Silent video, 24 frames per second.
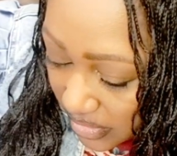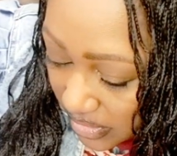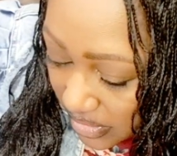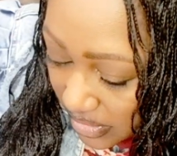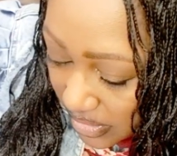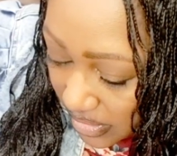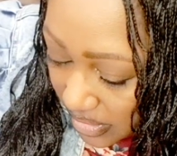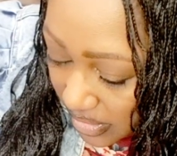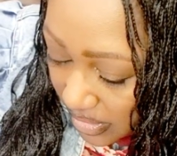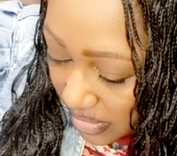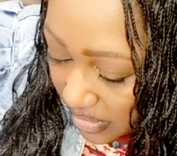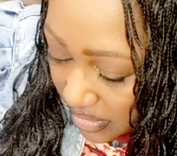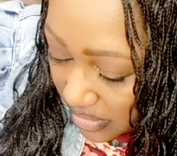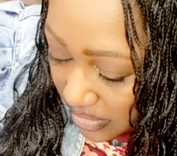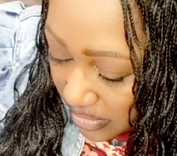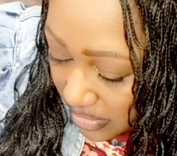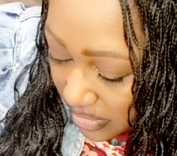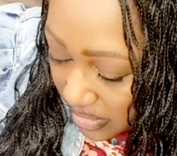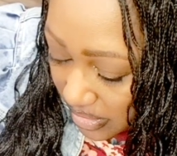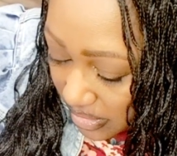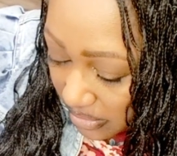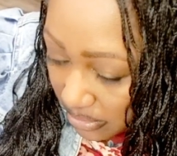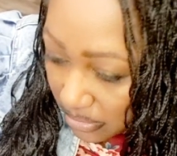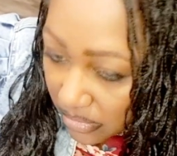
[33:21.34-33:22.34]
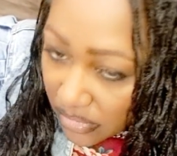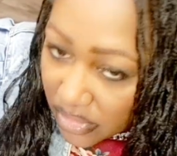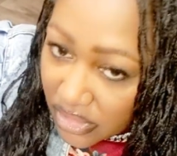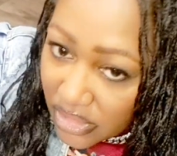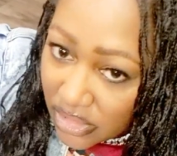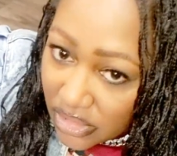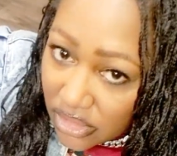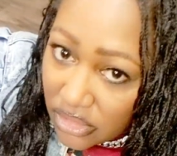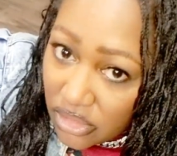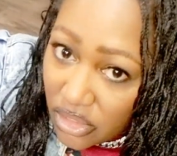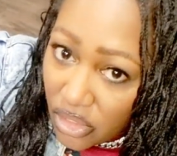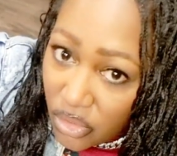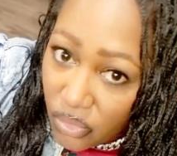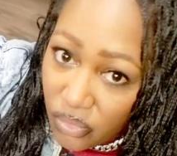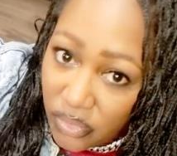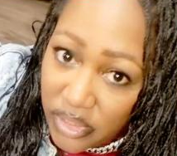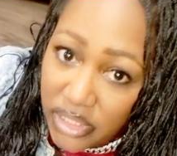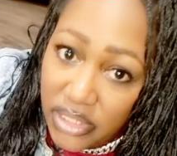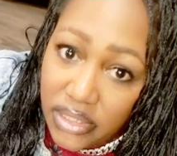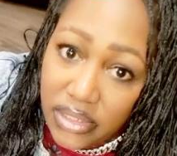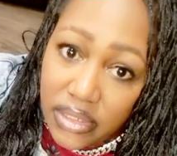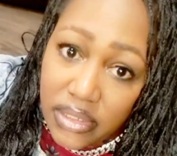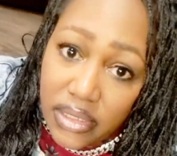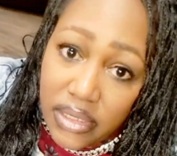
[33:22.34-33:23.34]
and in
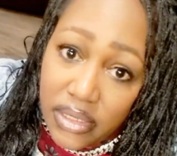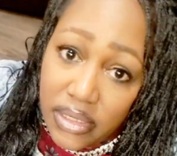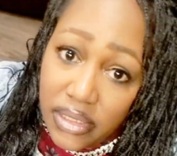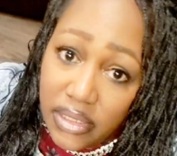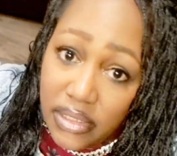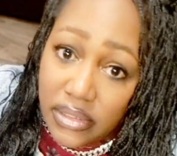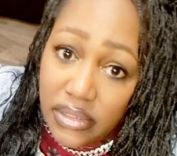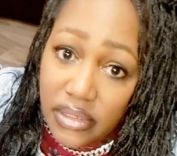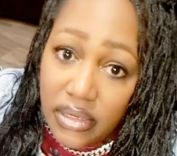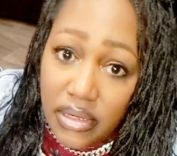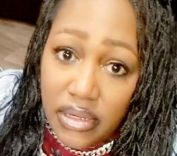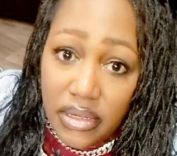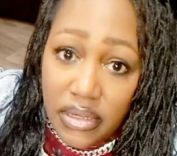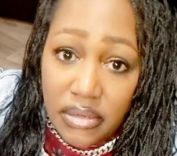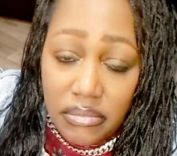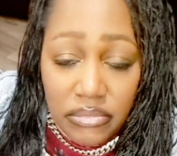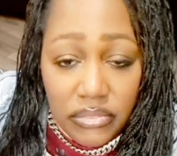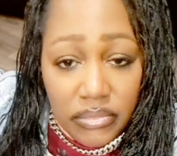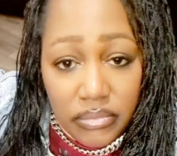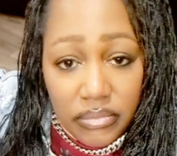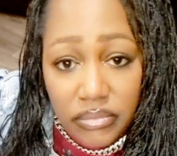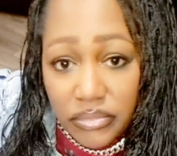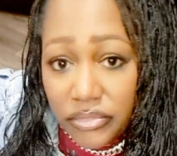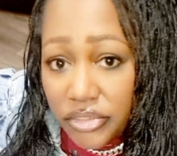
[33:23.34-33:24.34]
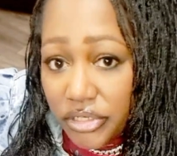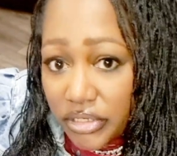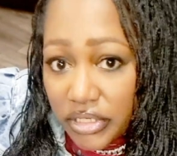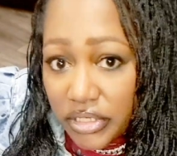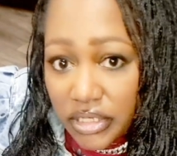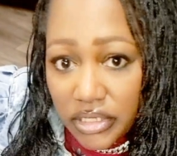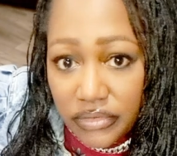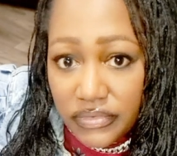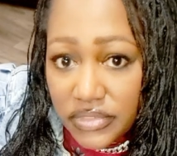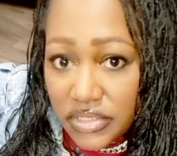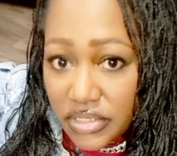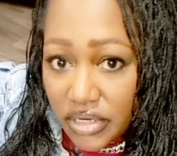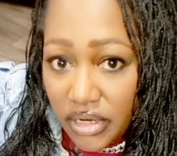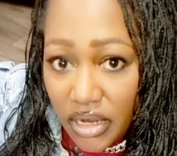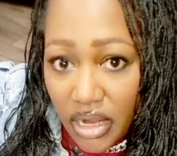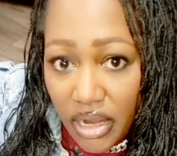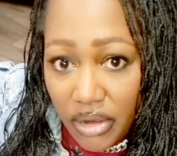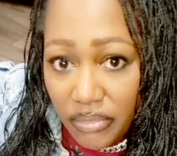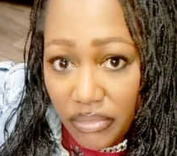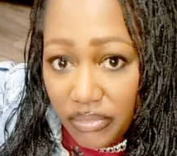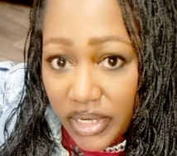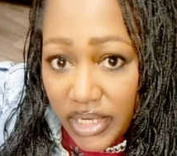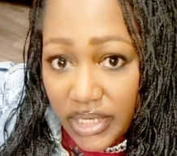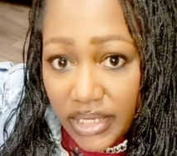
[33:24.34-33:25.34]
knowing, and your gifts are
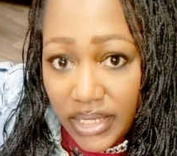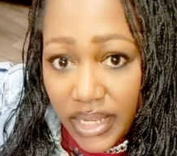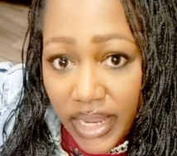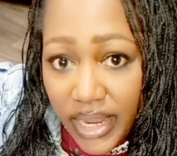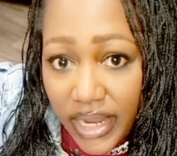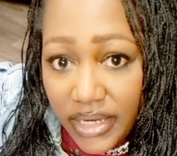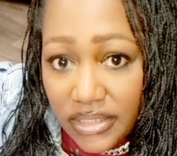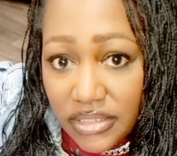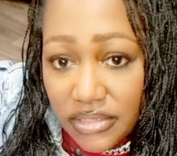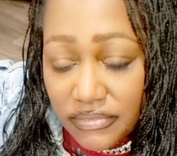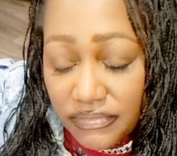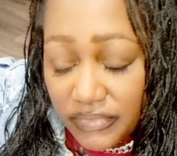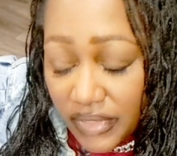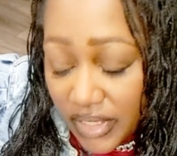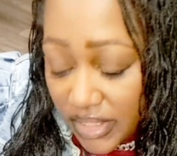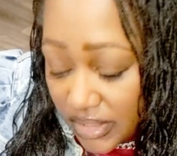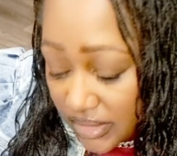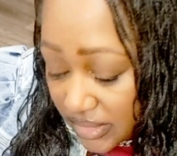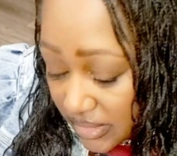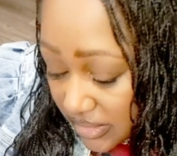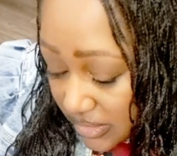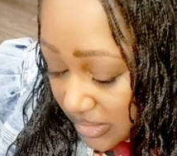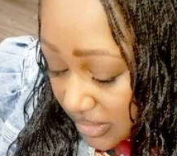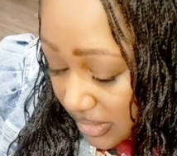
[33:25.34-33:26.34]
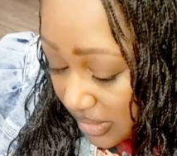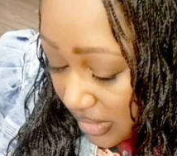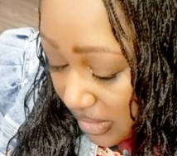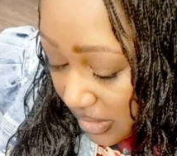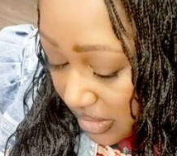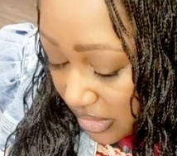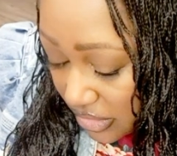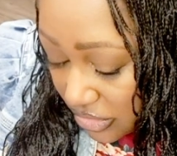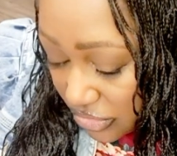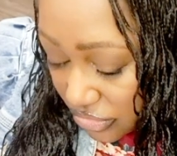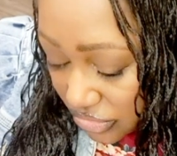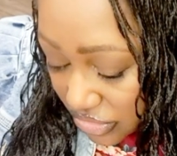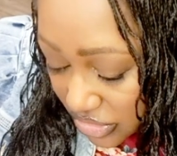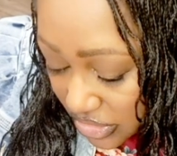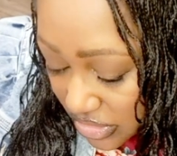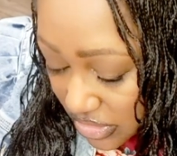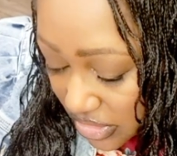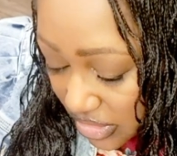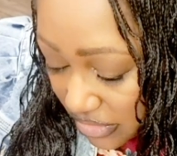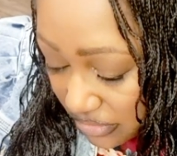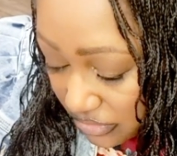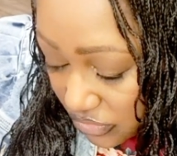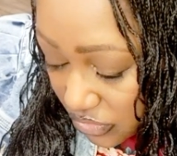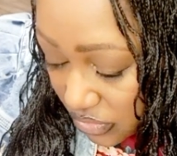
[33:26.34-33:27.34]
already activated. You just
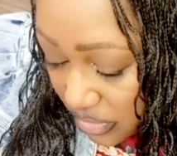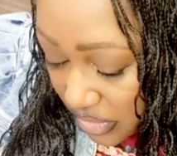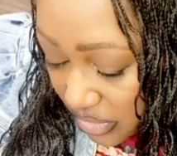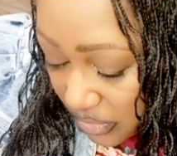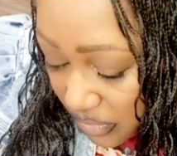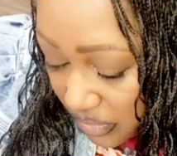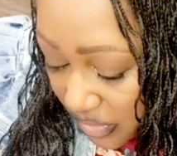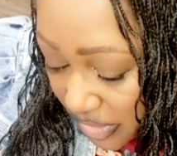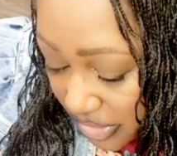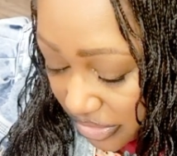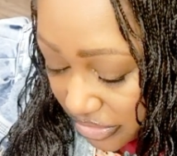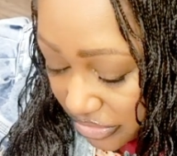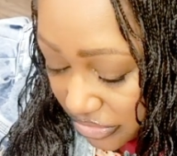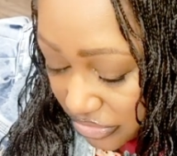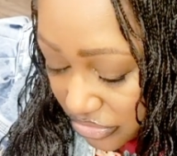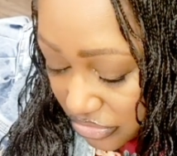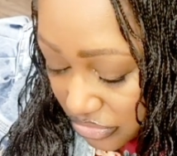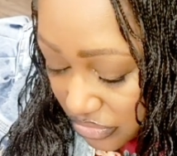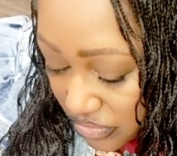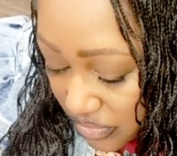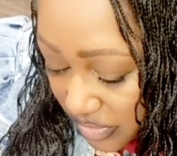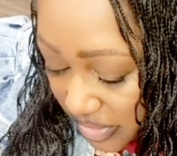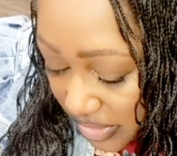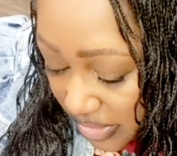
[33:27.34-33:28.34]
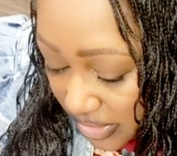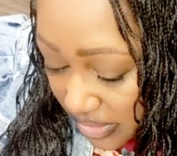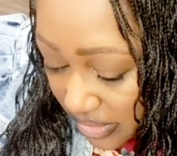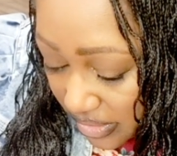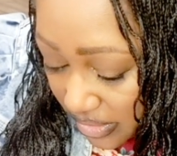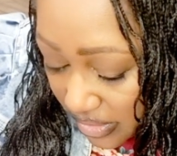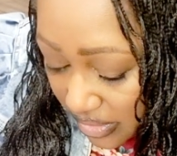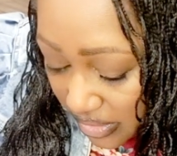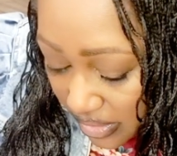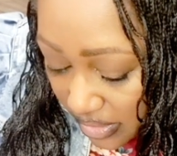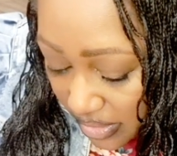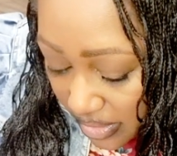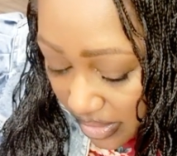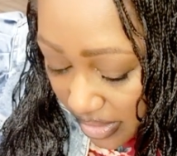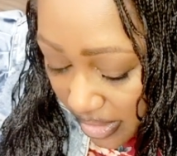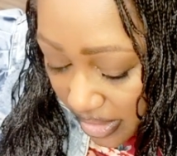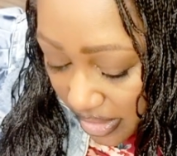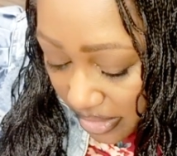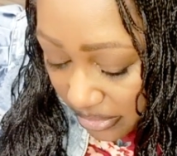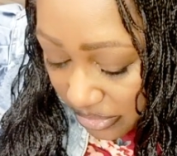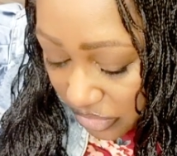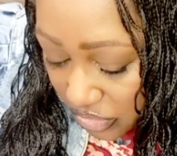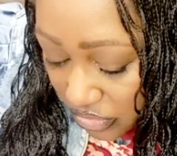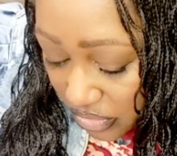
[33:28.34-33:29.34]
keep doing what you're doing.
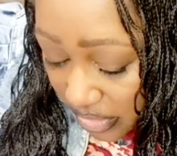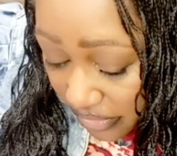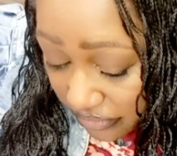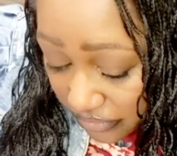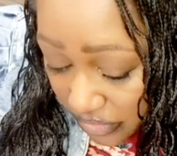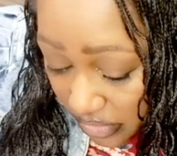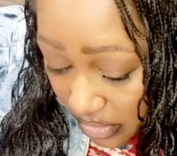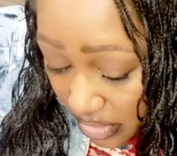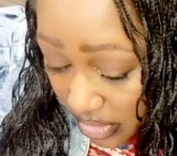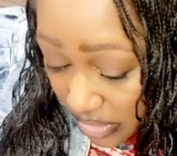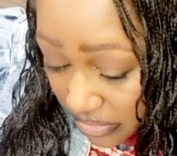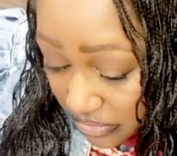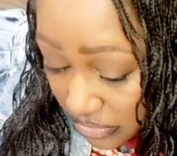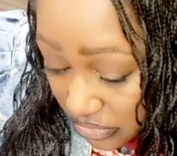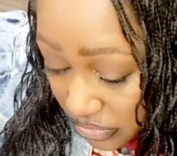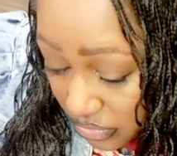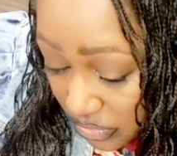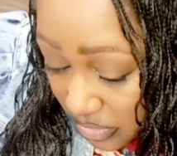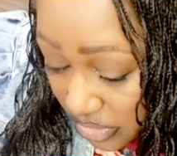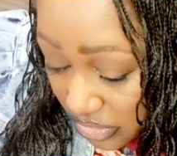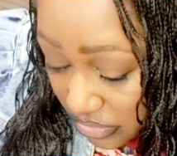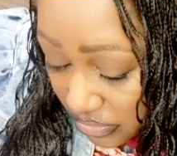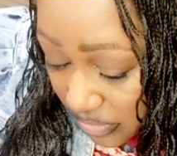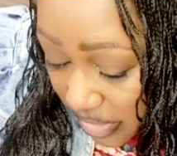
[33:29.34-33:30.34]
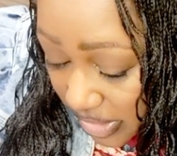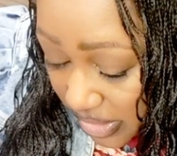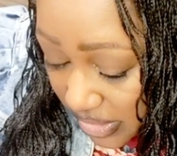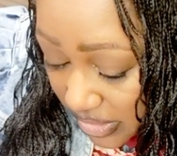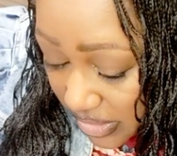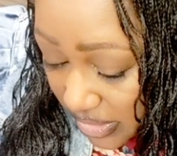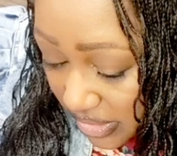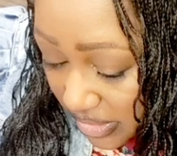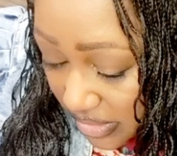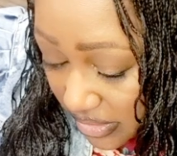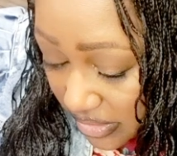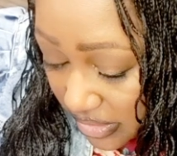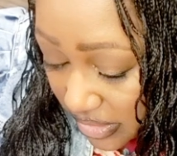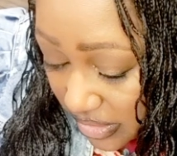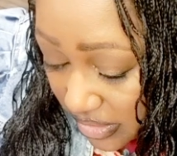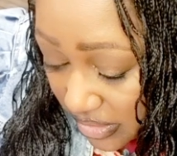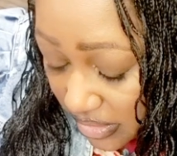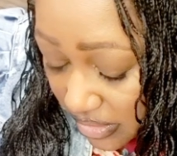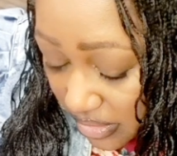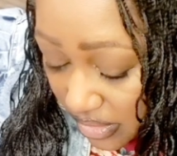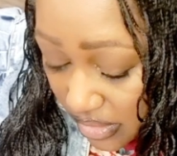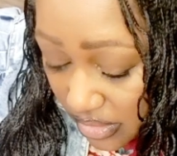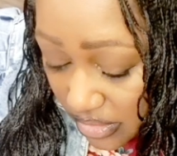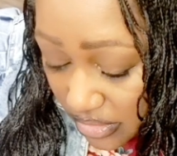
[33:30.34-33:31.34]
You have gone through a great
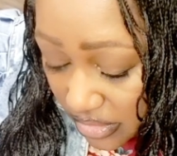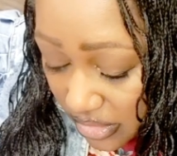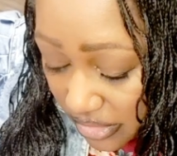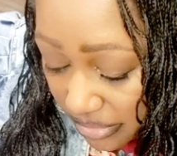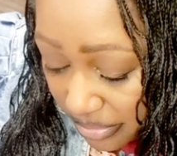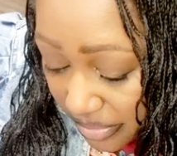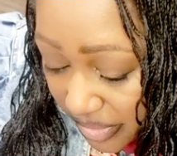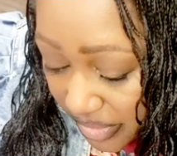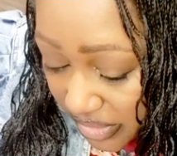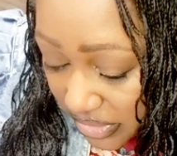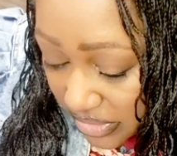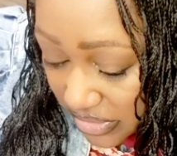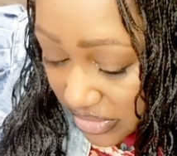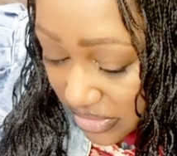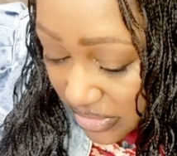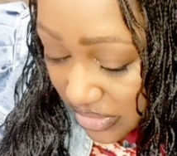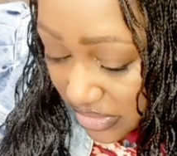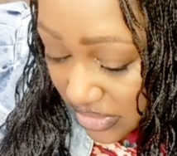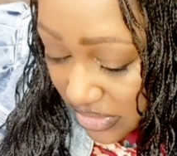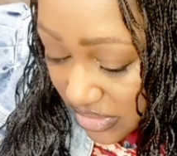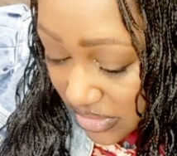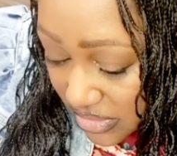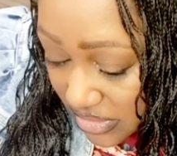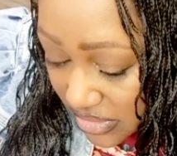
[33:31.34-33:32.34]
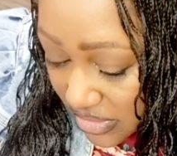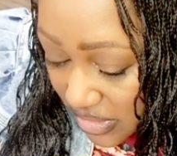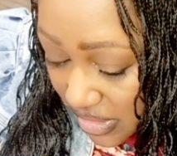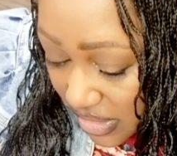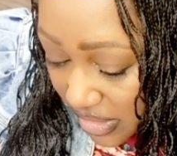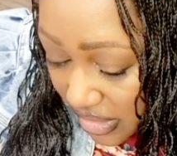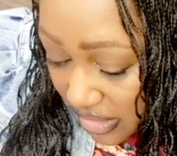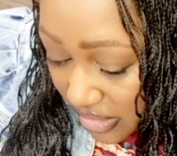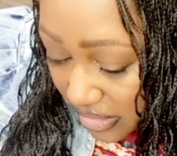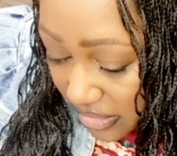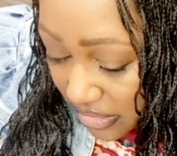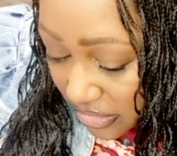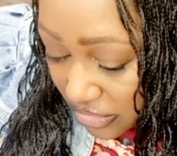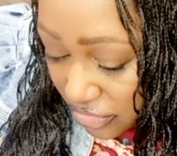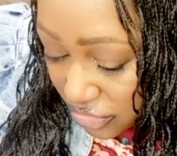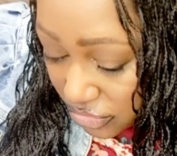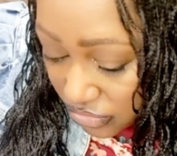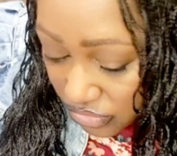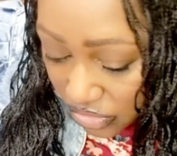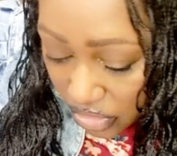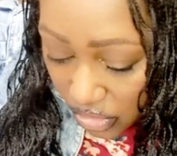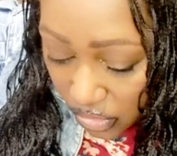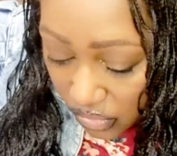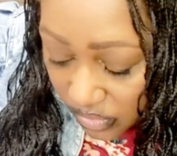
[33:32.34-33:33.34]
healing. The abundance is there. You
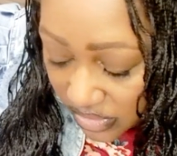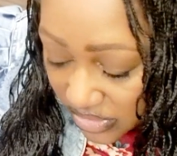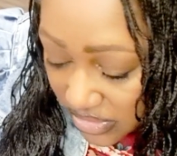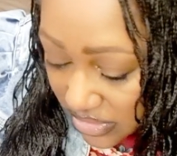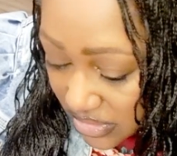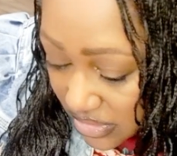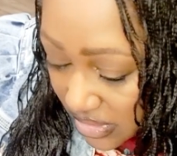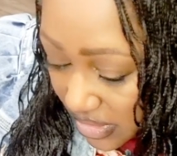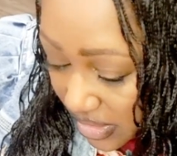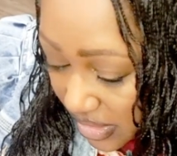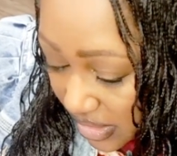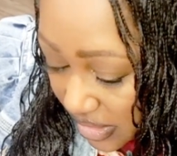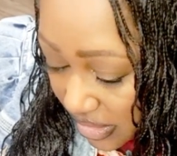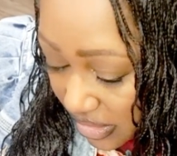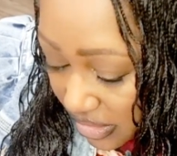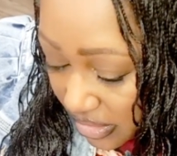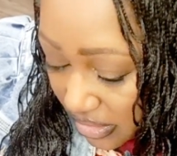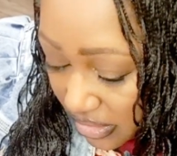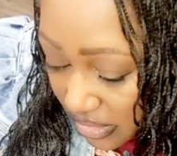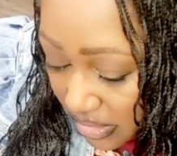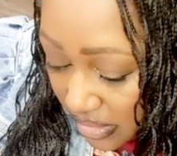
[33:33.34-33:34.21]
know it's there.